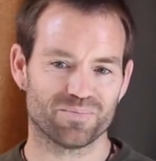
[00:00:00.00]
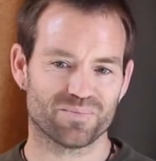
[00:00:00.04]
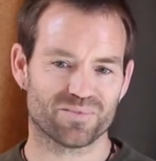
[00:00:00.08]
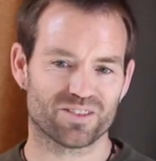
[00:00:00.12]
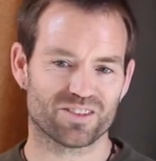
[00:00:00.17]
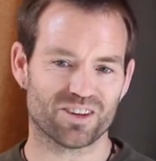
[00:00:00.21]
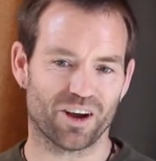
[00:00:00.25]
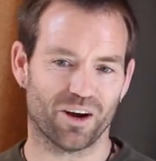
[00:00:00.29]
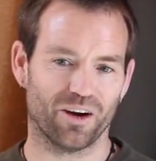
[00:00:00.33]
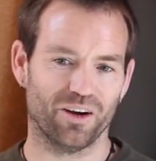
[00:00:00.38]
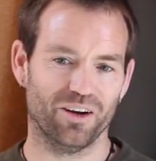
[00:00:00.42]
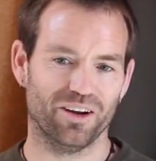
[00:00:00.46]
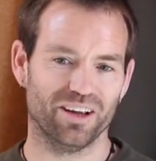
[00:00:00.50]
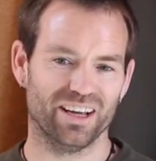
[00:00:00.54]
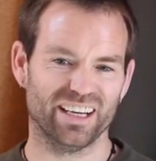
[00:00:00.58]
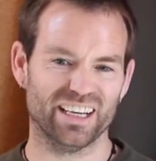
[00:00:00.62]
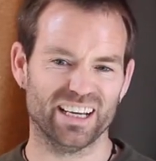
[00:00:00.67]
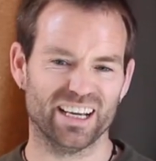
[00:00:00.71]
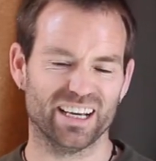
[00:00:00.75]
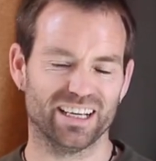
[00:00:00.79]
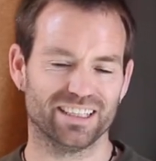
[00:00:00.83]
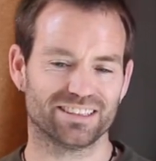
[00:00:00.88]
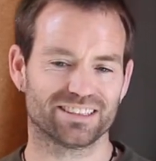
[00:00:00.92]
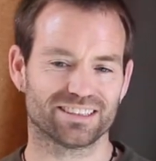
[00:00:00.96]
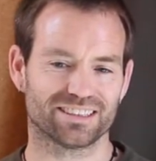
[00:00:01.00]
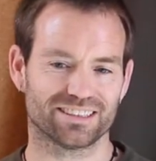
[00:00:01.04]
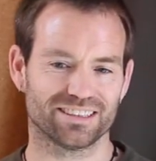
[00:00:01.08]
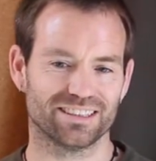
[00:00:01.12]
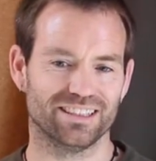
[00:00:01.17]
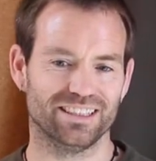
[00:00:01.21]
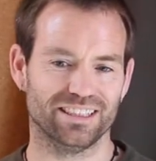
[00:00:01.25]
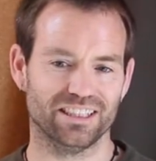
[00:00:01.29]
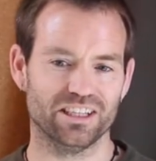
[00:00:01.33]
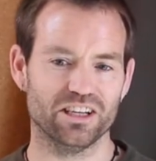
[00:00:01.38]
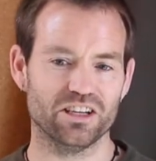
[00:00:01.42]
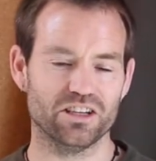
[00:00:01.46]
It's
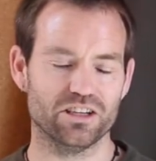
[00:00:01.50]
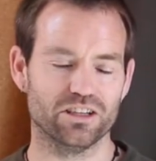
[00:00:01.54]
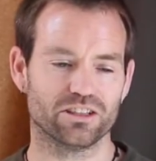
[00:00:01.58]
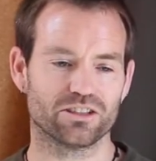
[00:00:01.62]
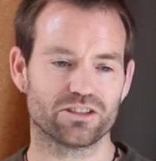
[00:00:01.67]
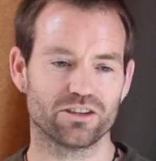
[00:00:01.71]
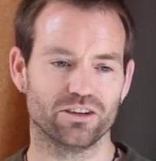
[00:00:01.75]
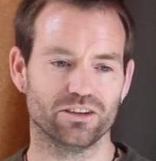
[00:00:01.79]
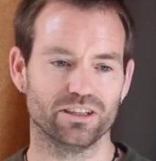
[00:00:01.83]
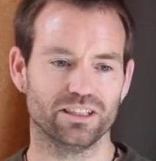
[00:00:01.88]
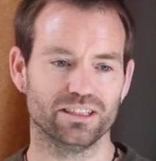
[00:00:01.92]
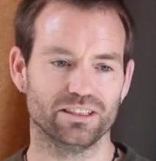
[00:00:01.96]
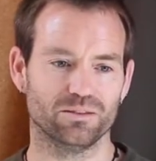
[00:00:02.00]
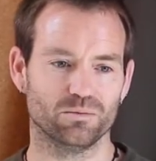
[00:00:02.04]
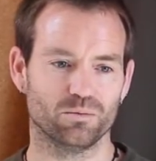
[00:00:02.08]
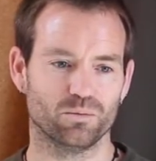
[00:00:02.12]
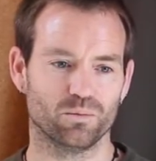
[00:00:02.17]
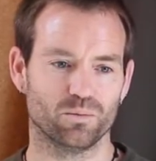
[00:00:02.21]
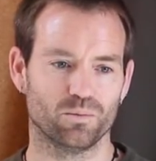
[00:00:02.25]
you certainly,